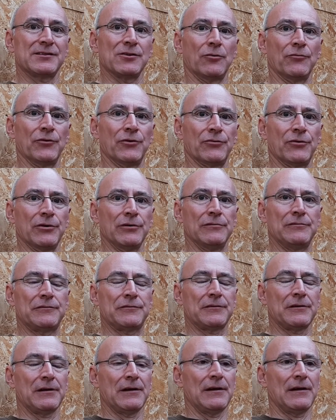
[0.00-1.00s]
on the roof,
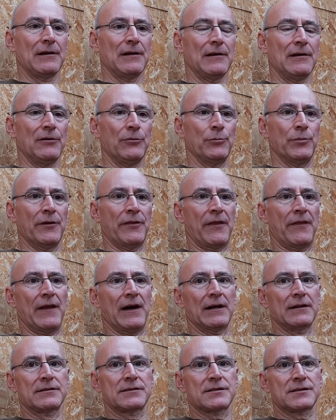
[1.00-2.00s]
whether
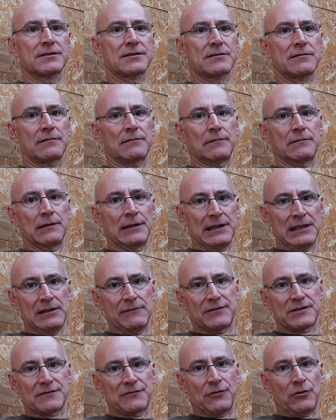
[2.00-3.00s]
that's
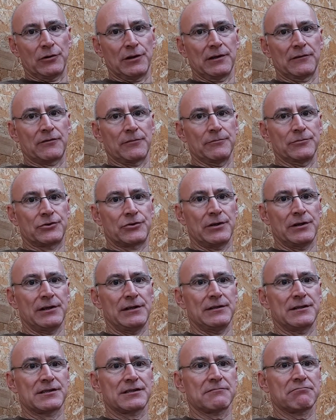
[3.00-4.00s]
leaves falling from
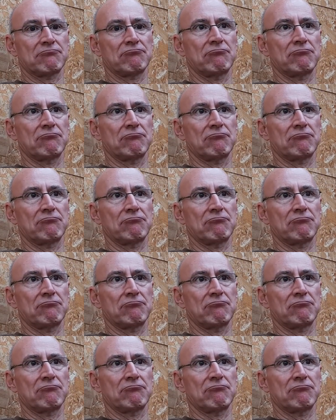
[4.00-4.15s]
trees.